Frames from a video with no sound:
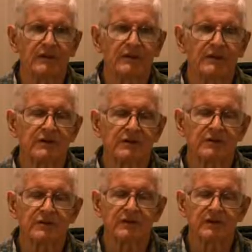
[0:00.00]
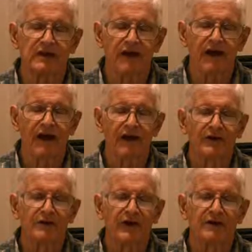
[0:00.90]

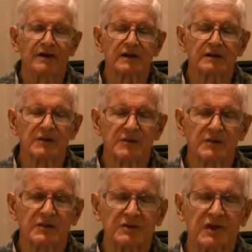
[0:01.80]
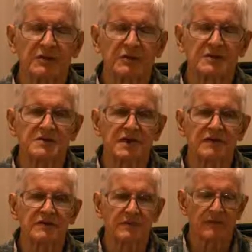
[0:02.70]
your life will be
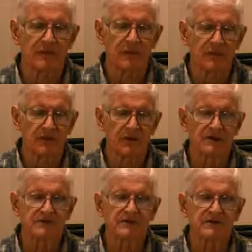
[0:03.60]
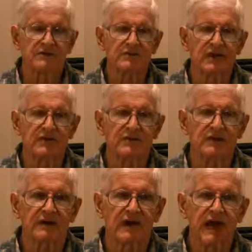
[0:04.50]
saved, but you
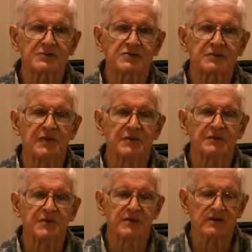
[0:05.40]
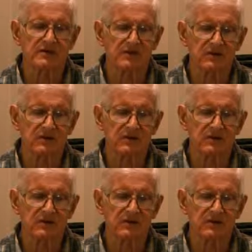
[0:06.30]
are captured by the Americans.